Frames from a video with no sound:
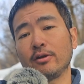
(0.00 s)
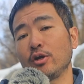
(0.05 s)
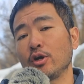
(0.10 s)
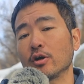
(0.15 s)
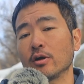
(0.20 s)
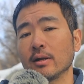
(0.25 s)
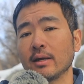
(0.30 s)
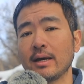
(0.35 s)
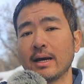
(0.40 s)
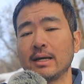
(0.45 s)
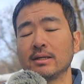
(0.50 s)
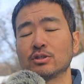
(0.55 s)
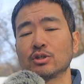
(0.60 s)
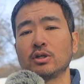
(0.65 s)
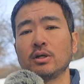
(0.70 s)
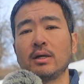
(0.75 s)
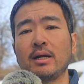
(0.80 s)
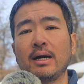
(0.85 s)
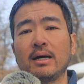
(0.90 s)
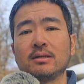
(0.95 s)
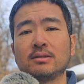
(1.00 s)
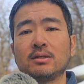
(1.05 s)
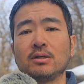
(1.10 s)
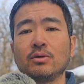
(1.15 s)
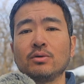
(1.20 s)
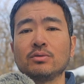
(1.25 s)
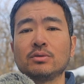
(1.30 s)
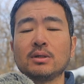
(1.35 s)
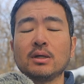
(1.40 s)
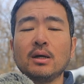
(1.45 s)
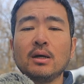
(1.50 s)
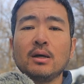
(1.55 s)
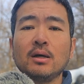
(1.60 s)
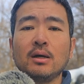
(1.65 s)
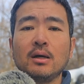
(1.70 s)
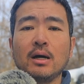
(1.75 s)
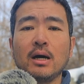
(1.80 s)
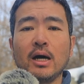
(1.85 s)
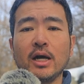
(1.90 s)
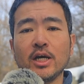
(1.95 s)
nearly as good as those
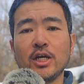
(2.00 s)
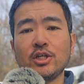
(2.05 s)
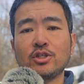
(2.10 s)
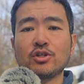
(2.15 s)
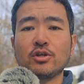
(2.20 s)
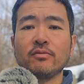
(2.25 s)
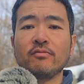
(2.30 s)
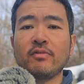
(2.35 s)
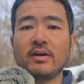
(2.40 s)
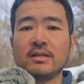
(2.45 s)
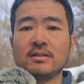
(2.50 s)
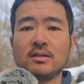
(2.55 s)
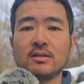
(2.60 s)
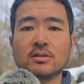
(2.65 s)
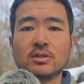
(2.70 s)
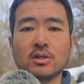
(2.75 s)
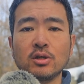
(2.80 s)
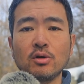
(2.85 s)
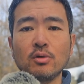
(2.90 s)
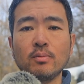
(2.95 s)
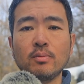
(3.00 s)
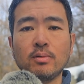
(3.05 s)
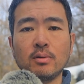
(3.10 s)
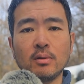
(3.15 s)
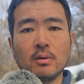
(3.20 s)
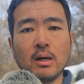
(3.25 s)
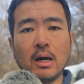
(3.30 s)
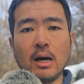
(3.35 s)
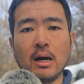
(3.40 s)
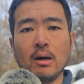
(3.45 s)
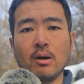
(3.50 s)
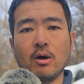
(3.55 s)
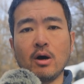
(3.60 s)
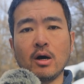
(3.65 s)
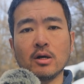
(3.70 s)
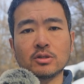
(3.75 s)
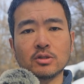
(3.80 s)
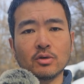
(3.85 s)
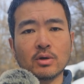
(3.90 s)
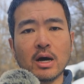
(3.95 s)
eastern facing slope,
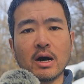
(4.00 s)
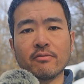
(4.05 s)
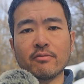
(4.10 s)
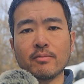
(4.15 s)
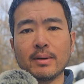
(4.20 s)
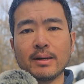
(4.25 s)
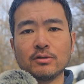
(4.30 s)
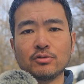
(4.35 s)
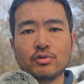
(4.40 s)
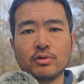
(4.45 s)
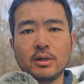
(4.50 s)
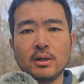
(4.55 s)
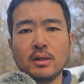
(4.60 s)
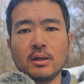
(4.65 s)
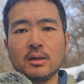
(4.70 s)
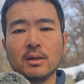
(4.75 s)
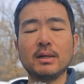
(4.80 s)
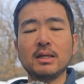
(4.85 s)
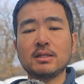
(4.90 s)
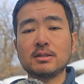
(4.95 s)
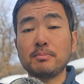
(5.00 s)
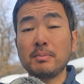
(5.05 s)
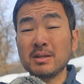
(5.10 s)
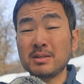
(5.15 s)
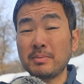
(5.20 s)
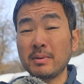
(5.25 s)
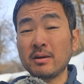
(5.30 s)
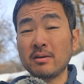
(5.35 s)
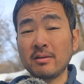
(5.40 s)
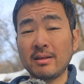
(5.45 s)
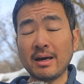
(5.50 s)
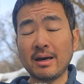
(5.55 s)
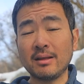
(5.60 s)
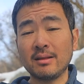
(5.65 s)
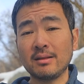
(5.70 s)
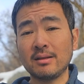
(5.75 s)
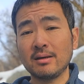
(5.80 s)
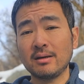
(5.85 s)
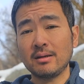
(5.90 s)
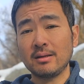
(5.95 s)
also covered by the tree, but it's much better
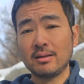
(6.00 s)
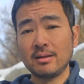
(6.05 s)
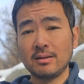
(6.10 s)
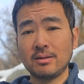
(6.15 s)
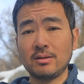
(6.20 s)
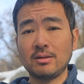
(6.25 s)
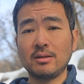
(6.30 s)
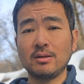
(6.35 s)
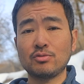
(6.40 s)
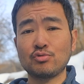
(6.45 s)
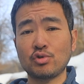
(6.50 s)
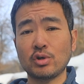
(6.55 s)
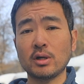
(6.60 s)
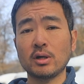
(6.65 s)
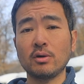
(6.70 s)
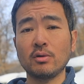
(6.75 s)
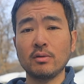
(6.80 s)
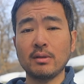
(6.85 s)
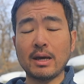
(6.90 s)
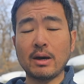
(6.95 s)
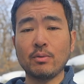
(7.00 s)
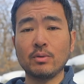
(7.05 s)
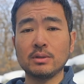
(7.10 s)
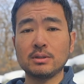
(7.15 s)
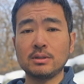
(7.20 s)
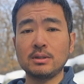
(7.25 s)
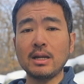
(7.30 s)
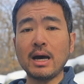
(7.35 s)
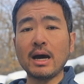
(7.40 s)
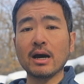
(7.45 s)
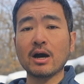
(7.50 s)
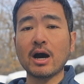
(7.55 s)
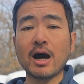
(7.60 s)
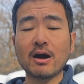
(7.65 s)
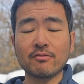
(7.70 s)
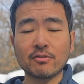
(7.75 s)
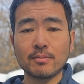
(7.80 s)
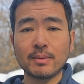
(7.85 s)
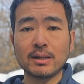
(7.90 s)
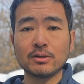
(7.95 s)
than the trail that was not
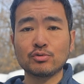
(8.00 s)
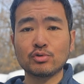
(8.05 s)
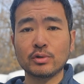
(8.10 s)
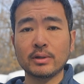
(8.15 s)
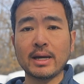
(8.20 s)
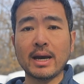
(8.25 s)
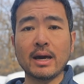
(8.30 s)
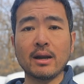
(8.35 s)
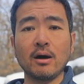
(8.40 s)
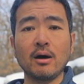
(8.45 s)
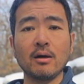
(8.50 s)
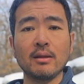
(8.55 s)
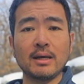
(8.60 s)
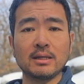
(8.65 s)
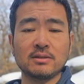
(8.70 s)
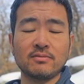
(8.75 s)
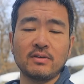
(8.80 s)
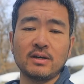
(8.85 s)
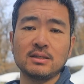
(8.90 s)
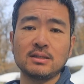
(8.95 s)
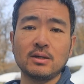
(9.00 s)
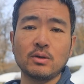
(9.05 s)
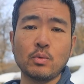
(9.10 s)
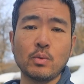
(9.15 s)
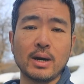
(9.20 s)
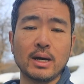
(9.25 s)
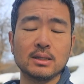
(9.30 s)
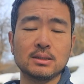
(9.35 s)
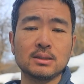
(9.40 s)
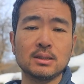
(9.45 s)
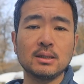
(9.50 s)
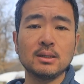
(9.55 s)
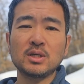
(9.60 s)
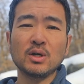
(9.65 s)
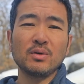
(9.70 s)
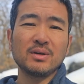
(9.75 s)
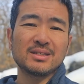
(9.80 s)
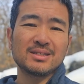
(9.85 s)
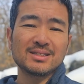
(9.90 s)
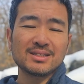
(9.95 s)
covered by tree at all, that's facing west.
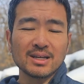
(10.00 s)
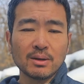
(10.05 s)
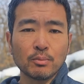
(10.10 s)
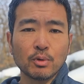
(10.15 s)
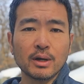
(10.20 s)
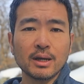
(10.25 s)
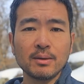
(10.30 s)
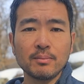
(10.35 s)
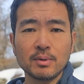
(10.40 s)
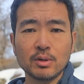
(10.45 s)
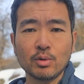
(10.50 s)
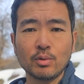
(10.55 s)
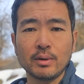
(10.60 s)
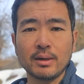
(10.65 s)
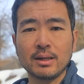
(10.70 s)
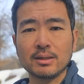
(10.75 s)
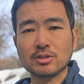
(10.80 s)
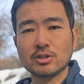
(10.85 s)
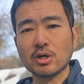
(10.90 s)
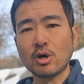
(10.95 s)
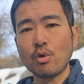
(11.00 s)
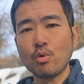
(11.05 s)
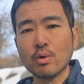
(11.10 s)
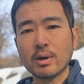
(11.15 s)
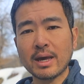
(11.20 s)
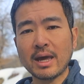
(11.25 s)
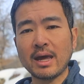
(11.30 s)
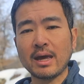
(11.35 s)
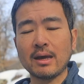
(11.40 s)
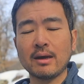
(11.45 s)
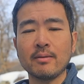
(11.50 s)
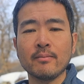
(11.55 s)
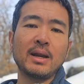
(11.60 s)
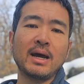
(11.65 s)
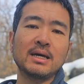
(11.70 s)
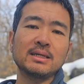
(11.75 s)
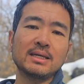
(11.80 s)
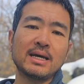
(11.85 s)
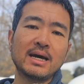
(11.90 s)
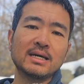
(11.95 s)
So it's somewhere in between. It's okay,
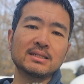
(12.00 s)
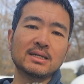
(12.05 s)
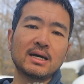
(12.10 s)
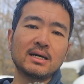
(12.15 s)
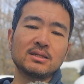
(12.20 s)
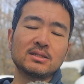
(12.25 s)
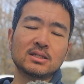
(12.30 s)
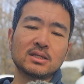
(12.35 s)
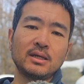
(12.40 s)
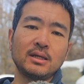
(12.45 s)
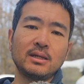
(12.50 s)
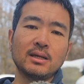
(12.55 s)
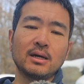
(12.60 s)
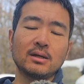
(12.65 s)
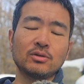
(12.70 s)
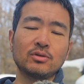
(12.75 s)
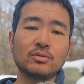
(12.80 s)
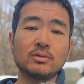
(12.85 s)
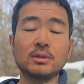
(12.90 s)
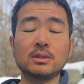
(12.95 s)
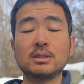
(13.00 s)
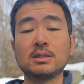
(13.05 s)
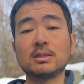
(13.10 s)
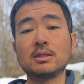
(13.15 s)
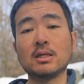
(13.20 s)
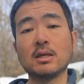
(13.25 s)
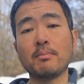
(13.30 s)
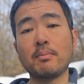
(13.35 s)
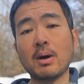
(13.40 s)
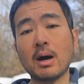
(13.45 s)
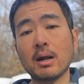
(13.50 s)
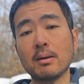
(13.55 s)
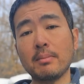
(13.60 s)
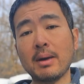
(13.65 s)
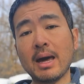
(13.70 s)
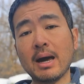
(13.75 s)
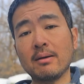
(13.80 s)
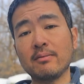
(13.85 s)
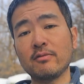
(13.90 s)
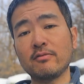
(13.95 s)
but as I ski down to the bottom
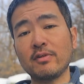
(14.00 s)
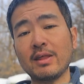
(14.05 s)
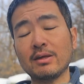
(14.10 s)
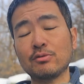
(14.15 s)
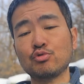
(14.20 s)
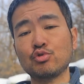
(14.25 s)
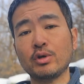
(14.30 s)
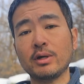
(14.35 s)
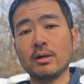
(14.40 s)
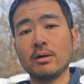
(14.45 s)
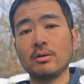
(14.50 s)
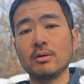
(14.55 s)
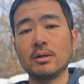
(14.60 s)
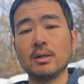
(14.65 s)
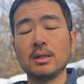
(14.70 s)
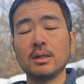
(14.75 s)
half of that trail,